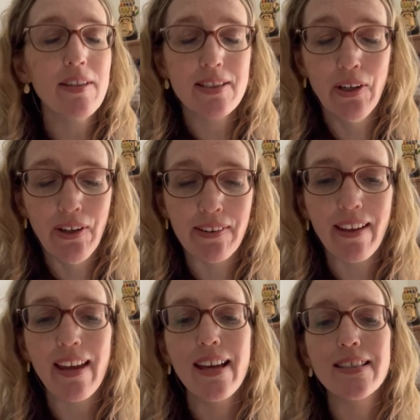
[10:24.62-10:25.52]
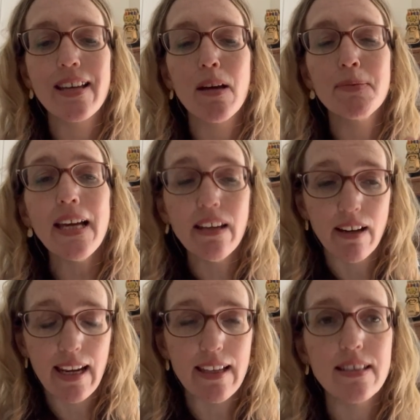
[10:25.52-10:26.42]
Song is set in
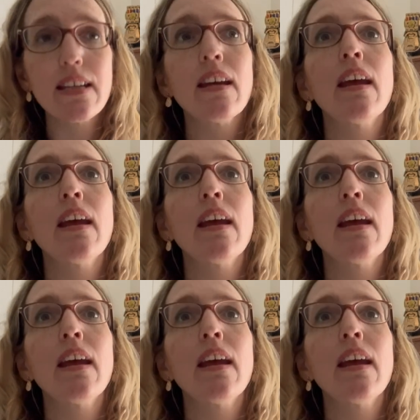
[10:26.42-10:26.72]
Ireland.